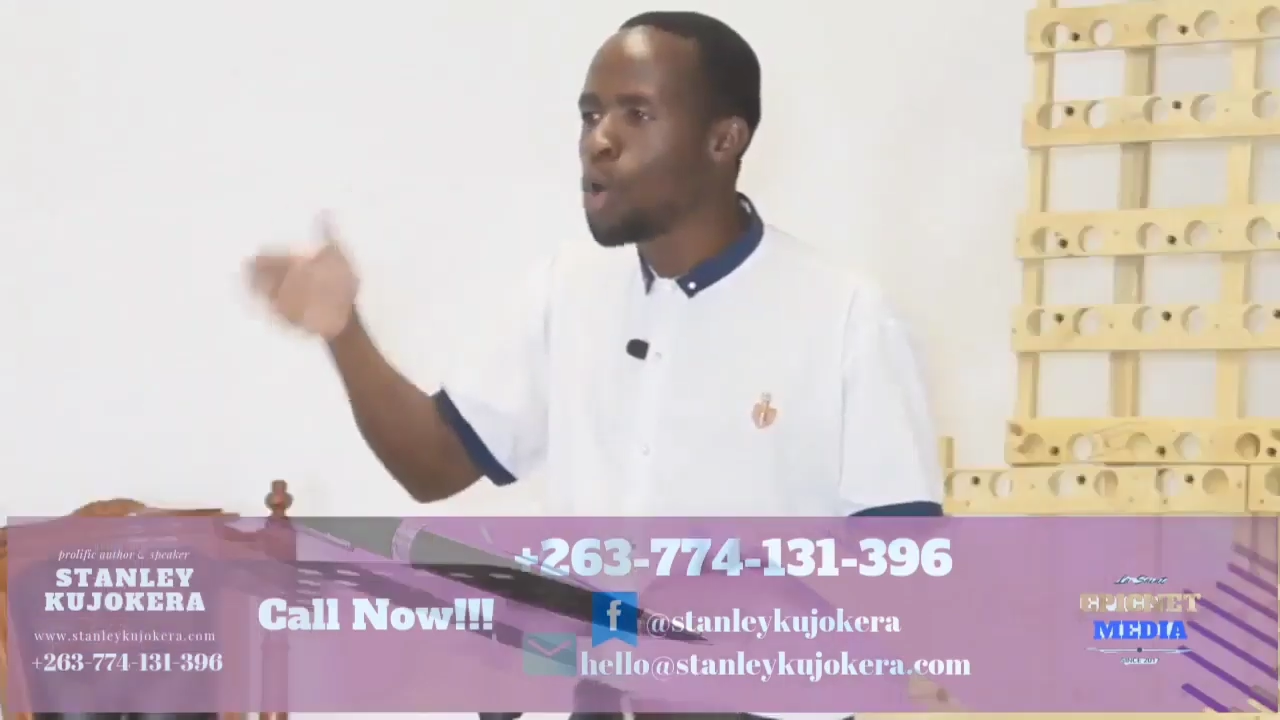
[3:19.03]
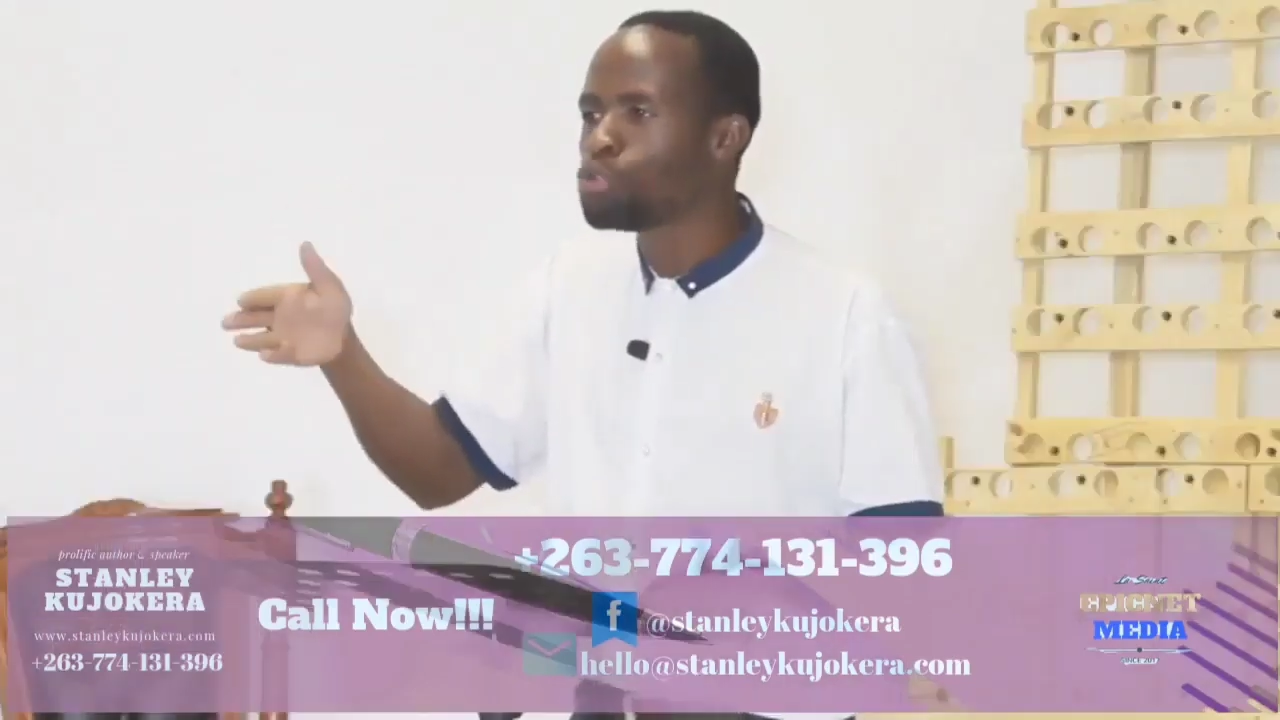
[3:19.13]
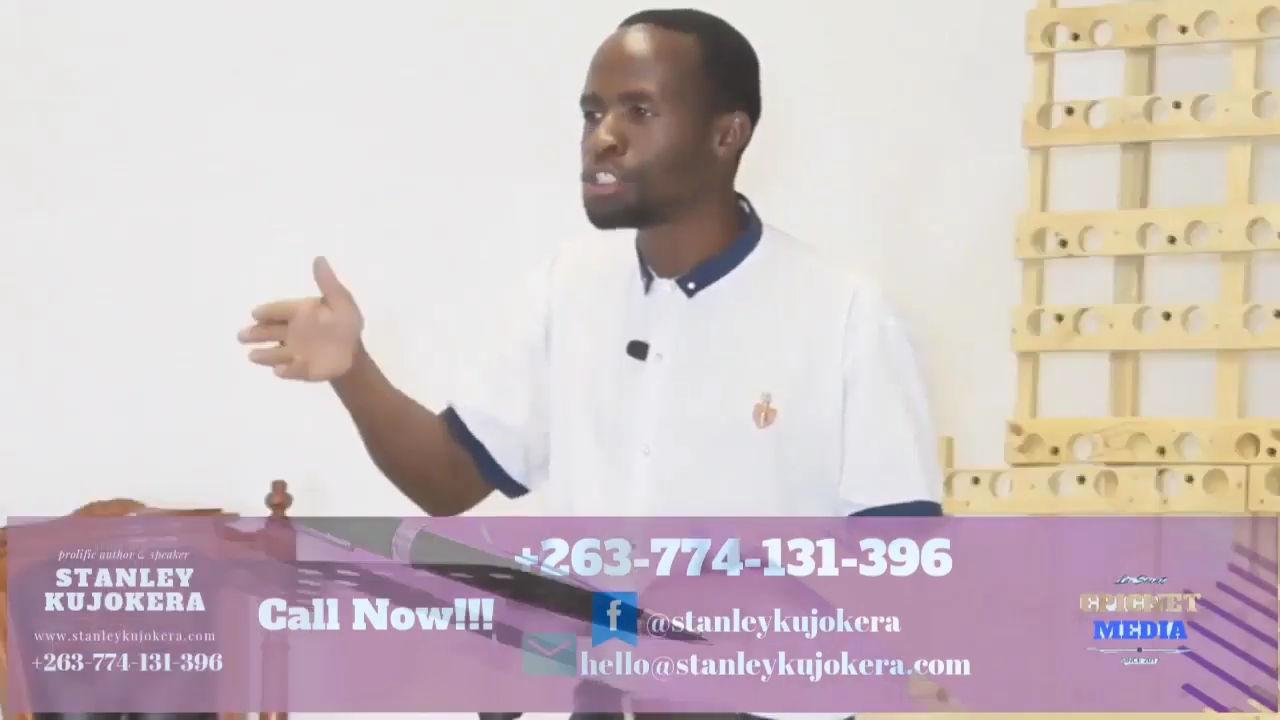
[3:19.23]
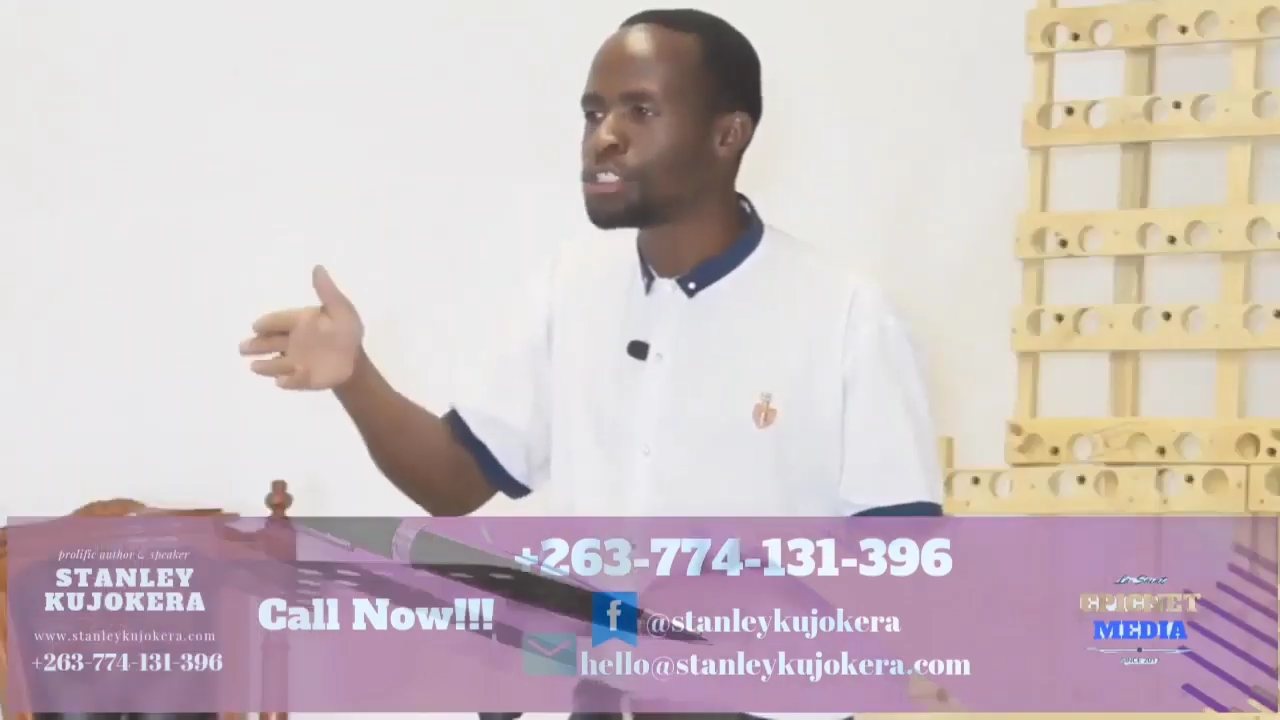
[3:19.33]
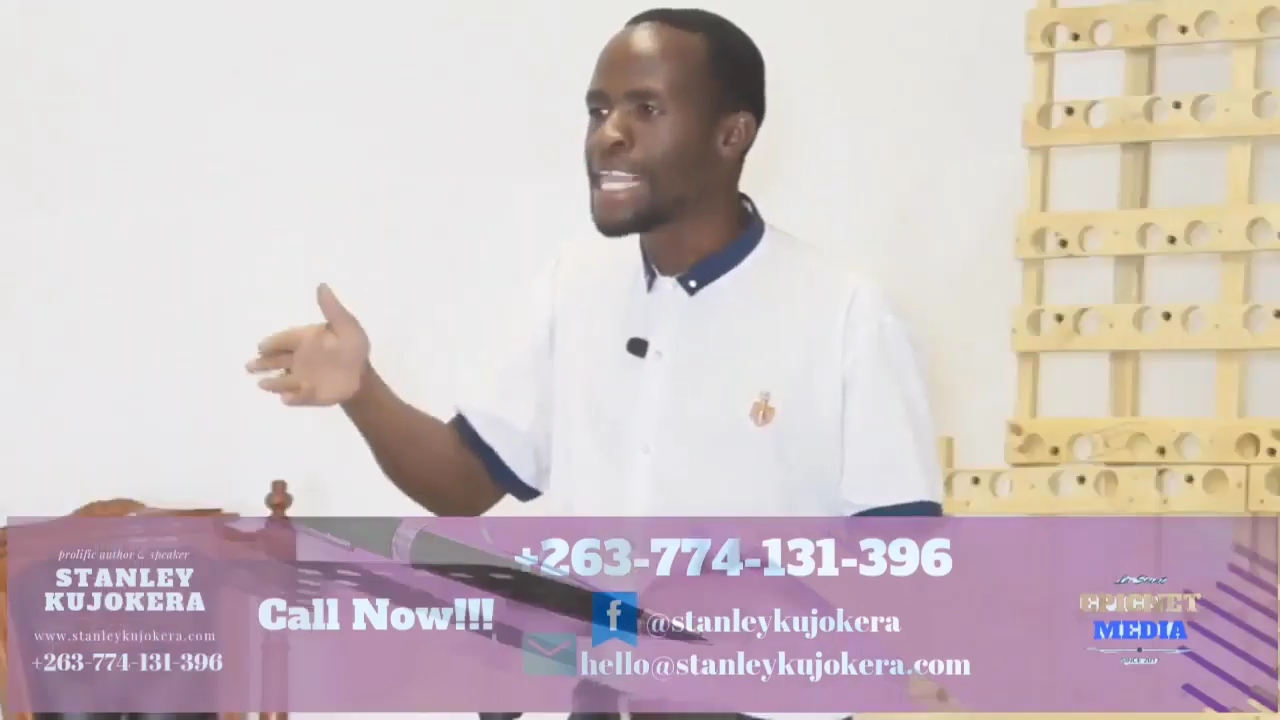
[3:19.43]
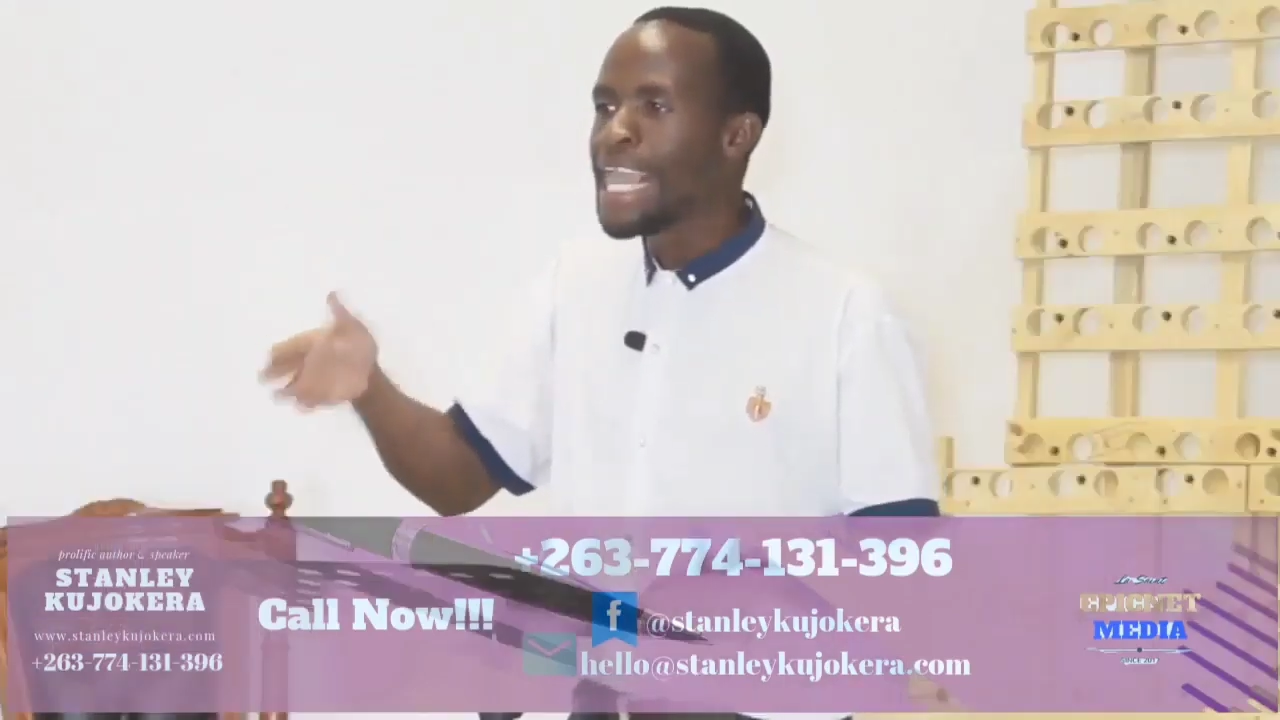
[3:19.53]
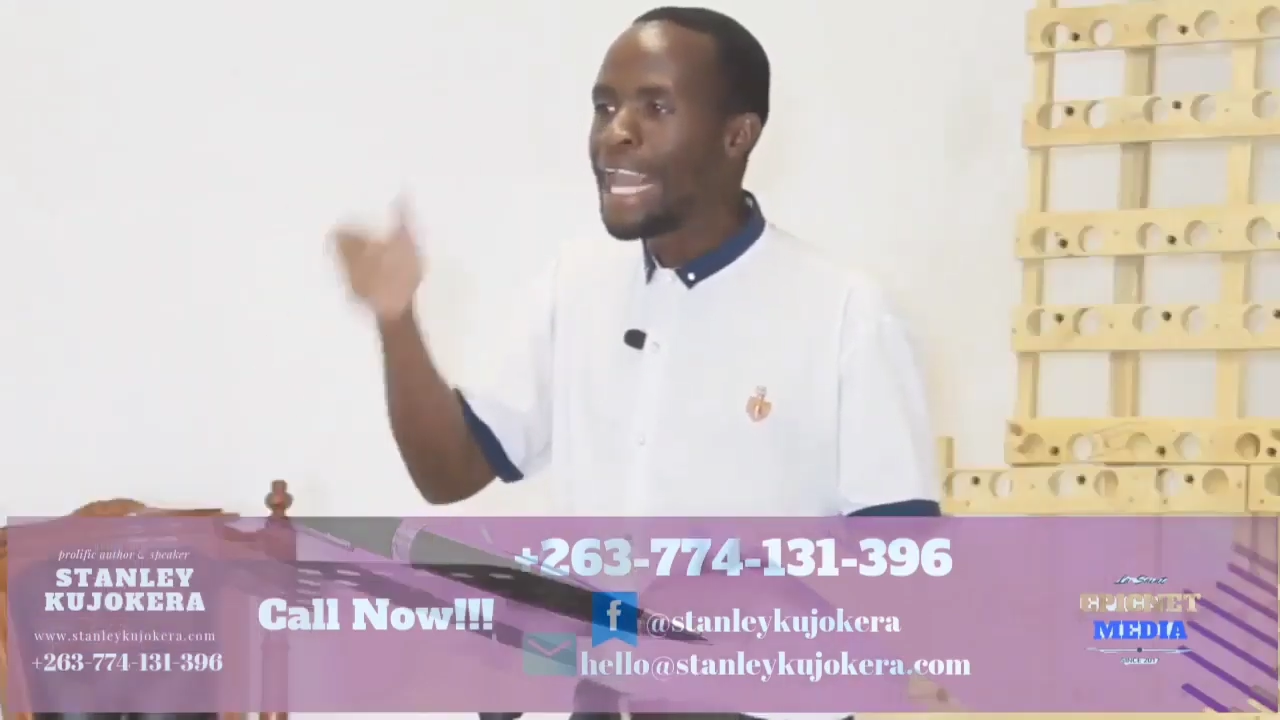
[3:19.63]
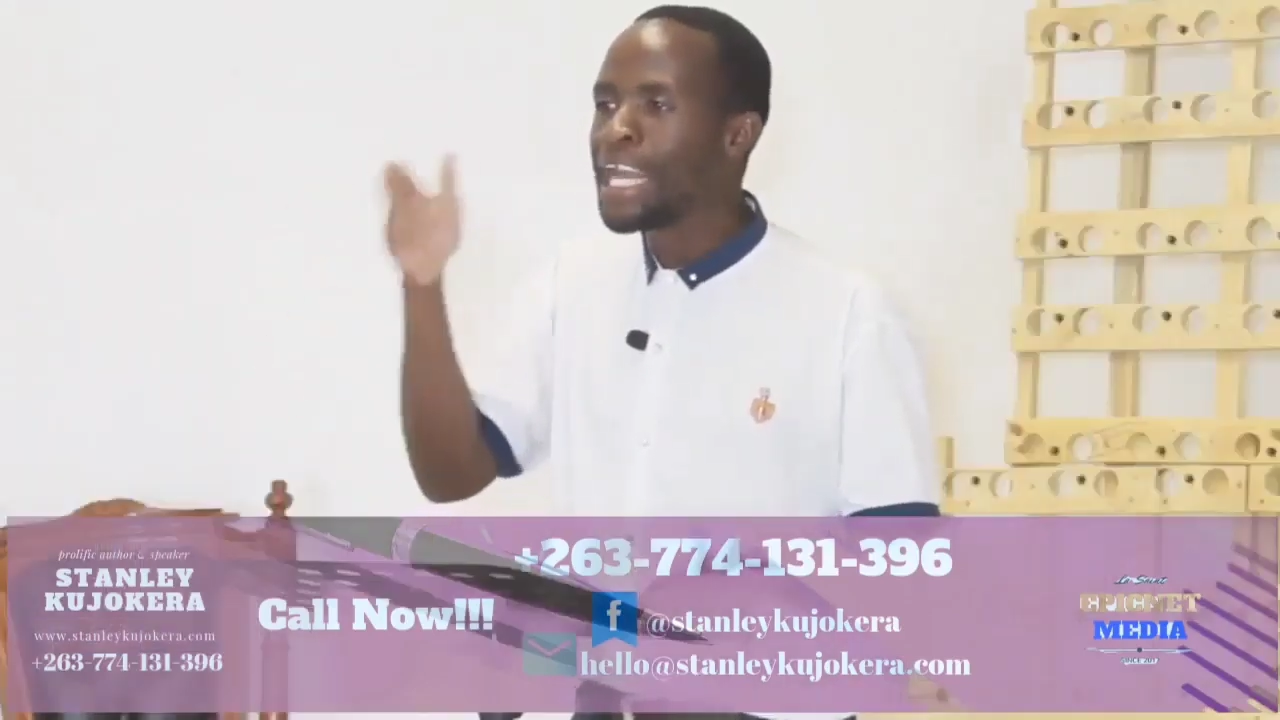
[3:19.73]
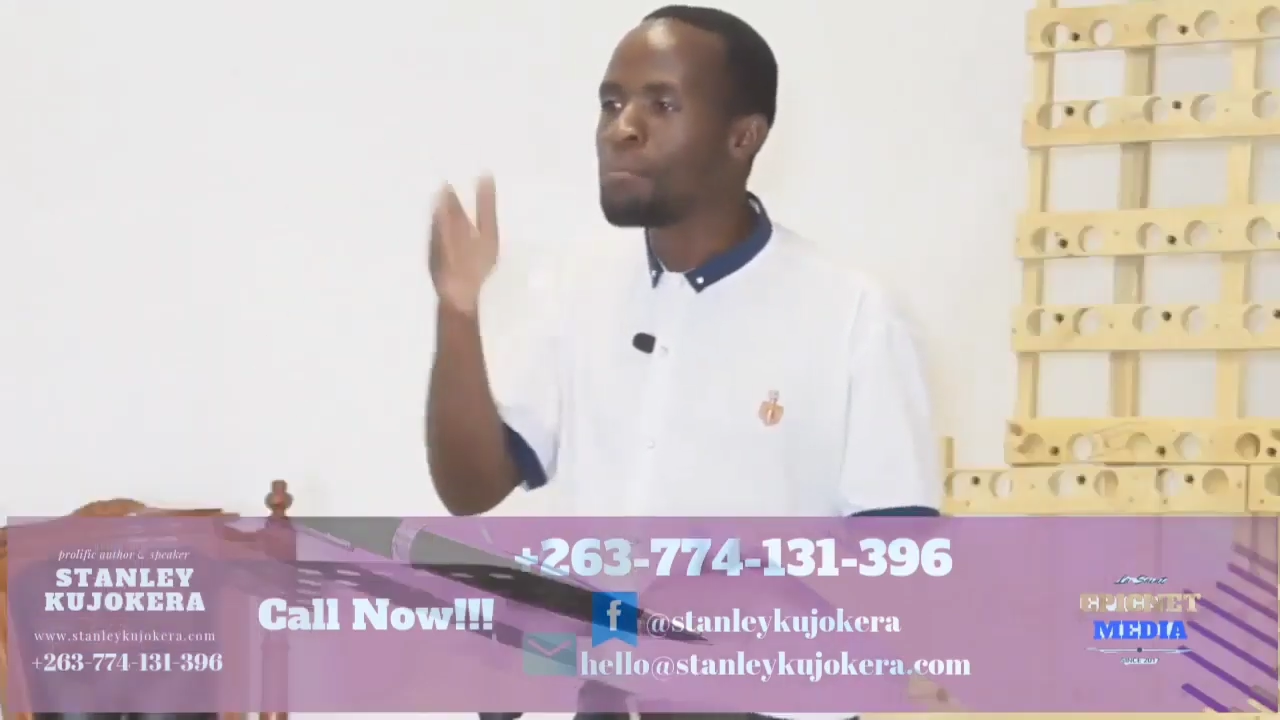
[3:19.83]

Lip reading: emotions,